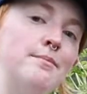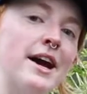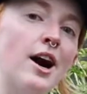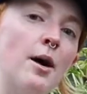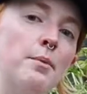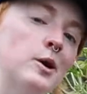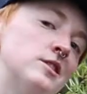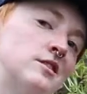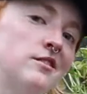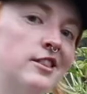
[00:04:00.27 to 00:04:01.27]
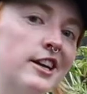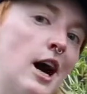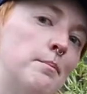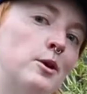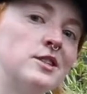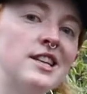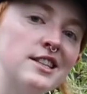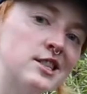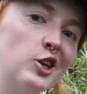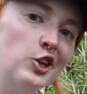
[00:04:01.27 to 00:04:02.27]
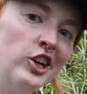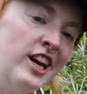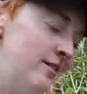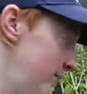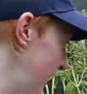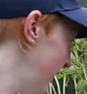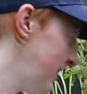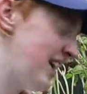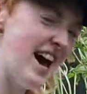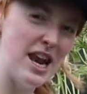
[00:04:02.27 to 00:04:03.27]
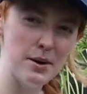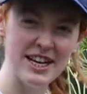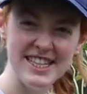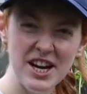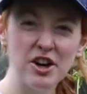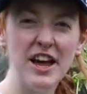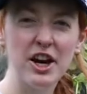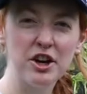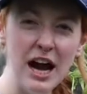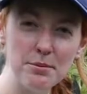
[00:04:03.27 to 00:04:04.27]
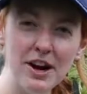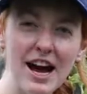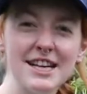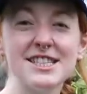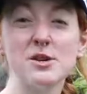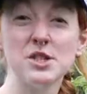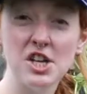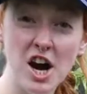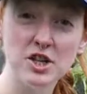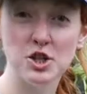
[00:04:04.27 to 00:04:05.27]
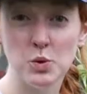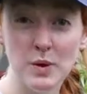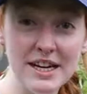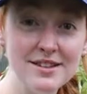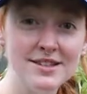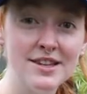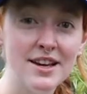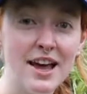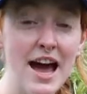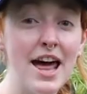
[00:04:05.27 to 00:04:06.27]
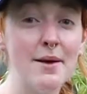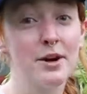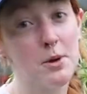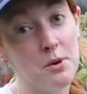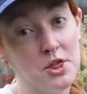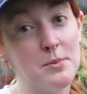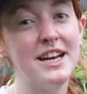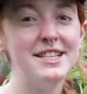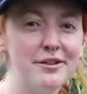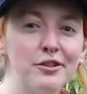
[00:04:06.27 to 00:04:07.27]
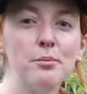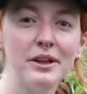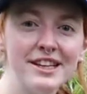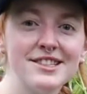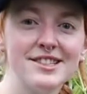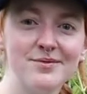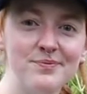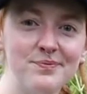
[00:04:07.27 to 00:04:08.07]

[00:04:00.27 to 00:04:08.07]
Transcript: it in my compost, the compost that's still cooking, and I'm gonna take all that crabgrass and those noxious weeds, and I'm gonna put them in a different place.